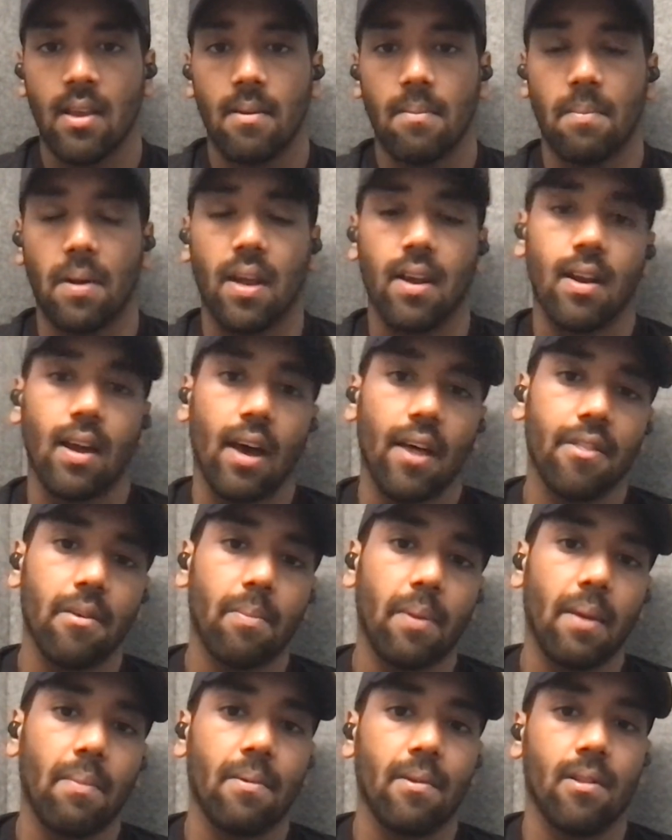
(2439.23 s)
But other
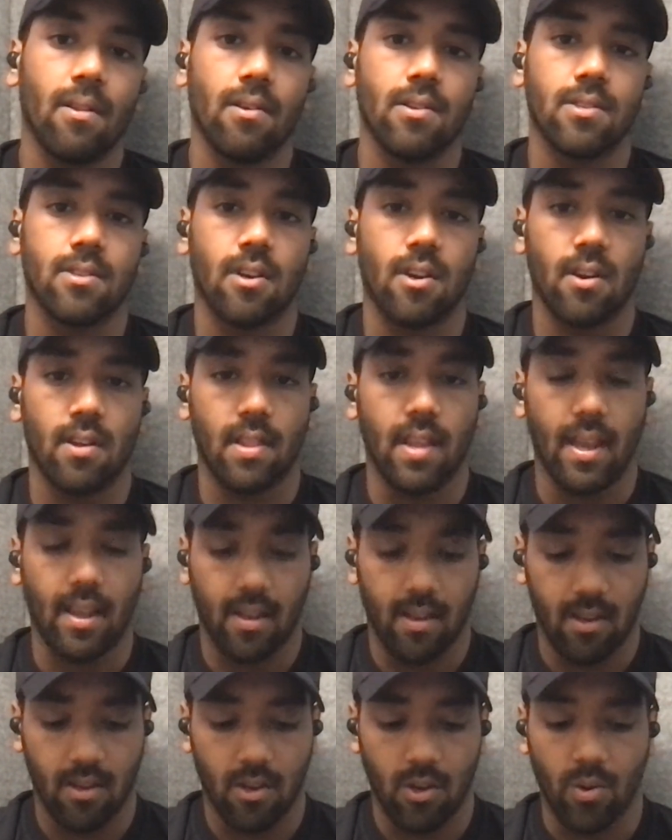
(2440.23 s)
people also like
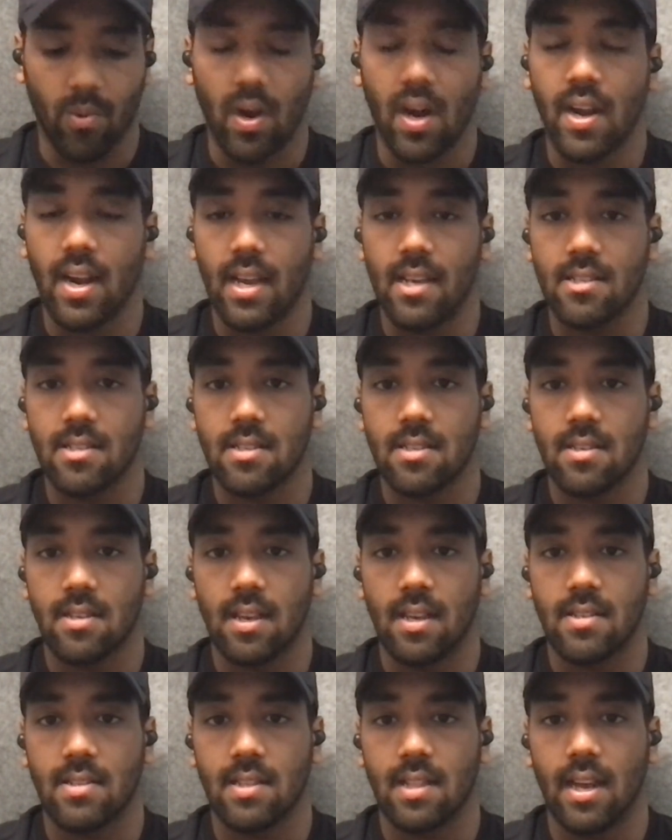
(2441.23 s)
who aren't as
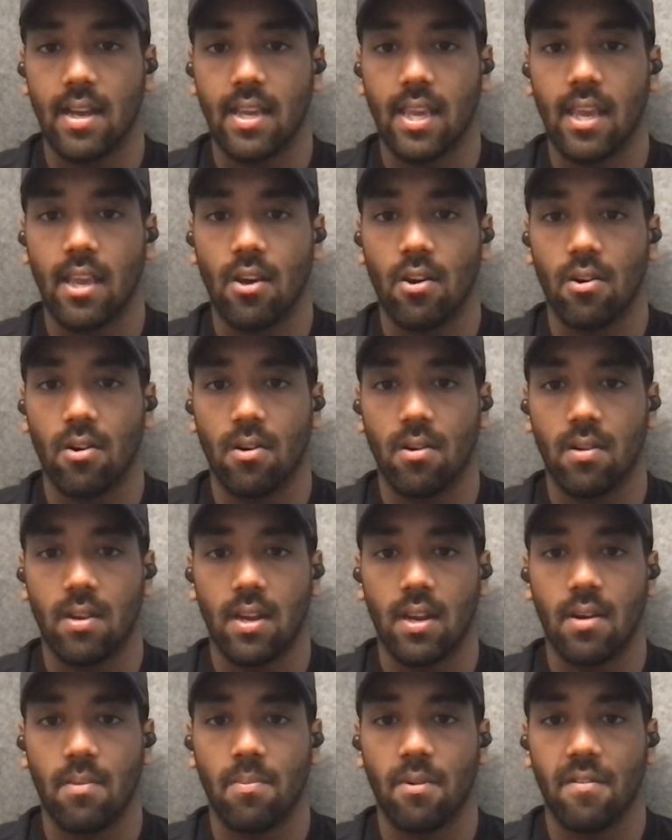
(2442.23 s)
lucky or
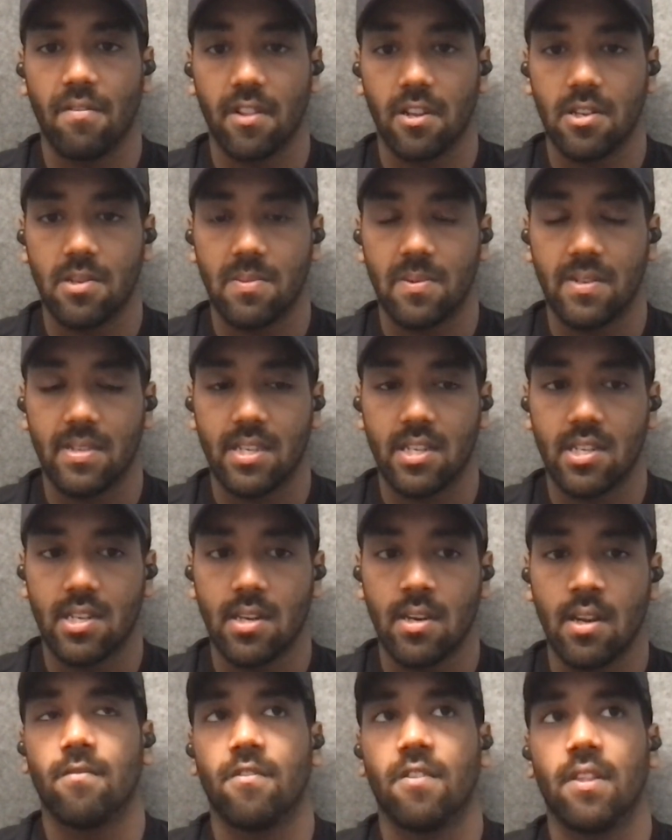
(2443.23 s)
in a privileged
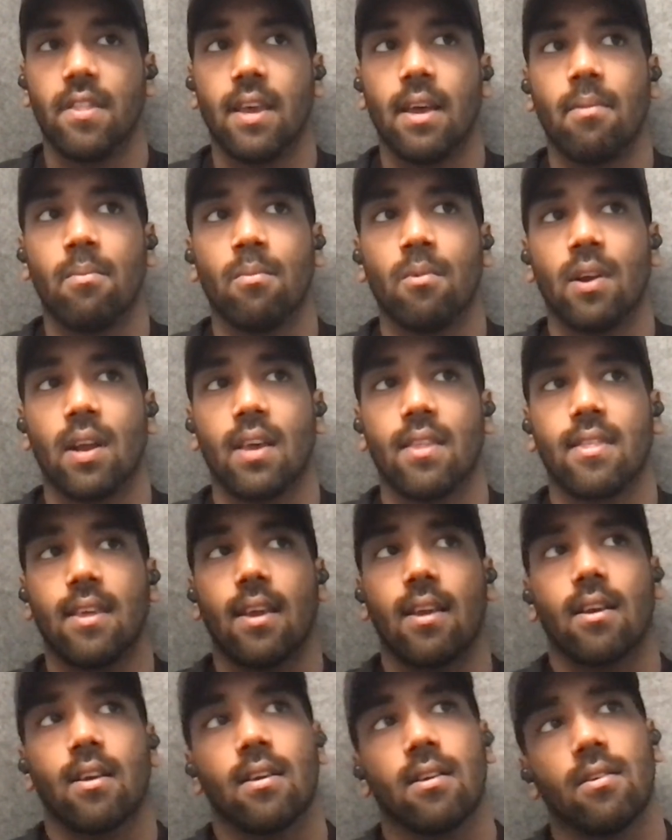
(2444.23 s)
position, for them what I
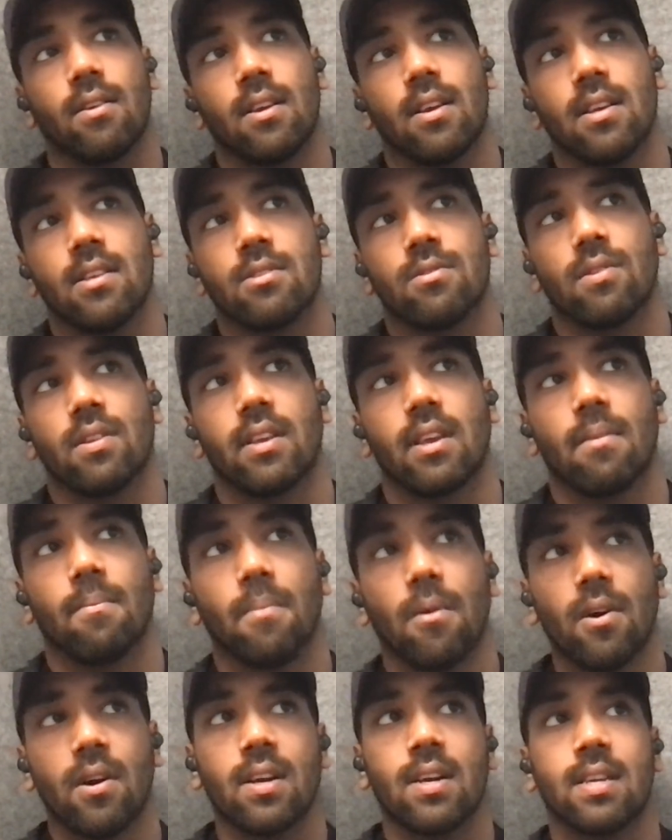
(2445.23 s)
think is really
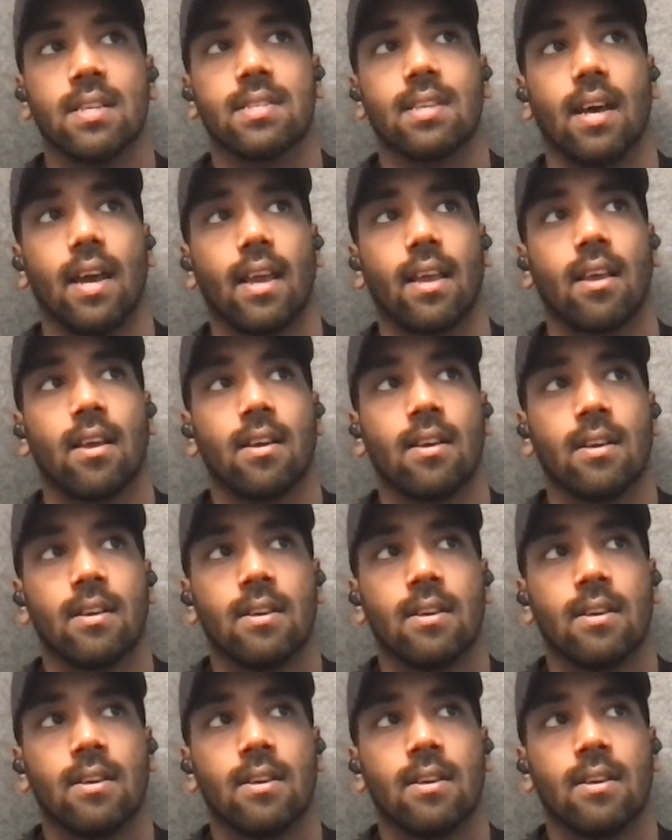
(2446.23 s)
important is like